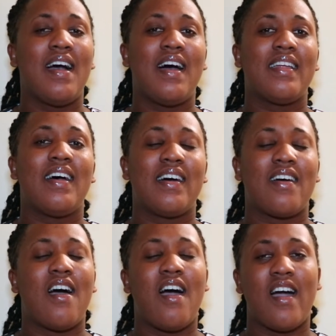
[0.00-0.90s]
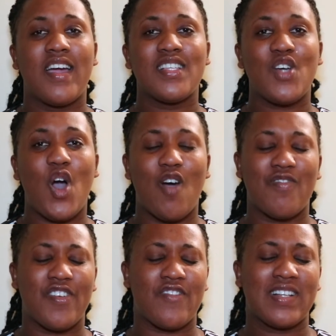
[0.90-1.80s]
Hannah had a heart
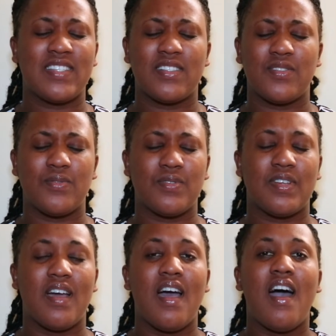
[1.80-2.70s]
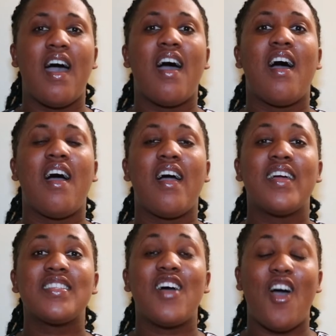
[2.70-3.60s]
of gratitude, a
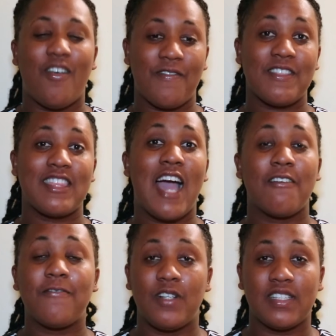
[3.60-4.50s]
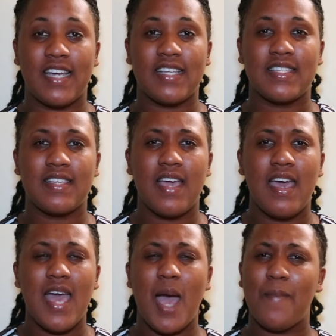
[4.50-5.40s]
heart of thankfulness.
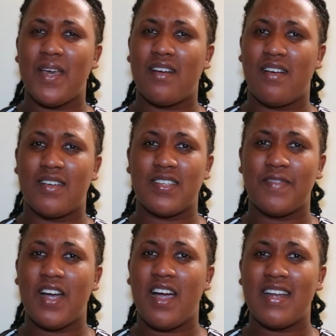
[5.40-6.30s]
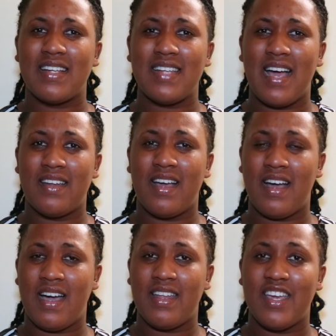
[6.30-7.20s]
And because of the heart that Anna
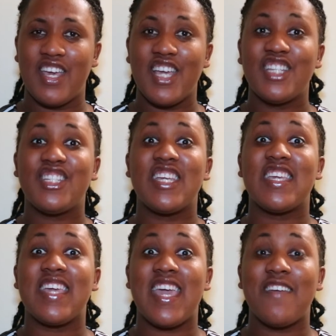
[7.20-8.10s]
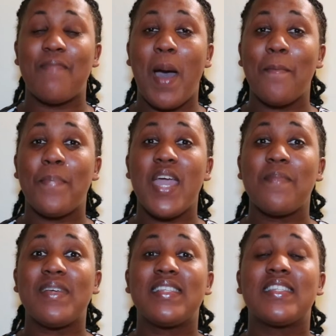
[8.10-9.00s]
had, she gave that
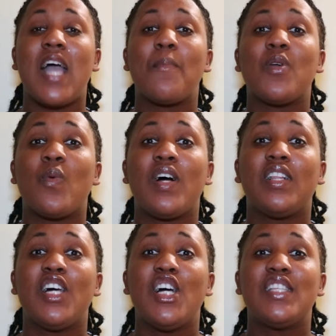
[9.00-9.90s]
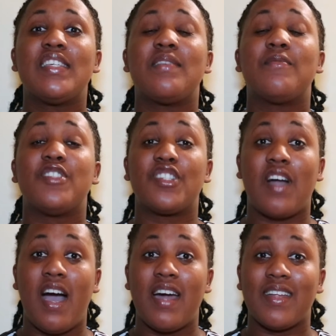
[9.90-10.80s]
baby Samuel to
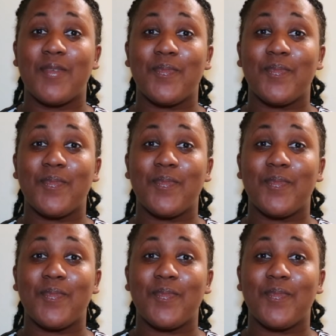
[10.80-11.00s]
God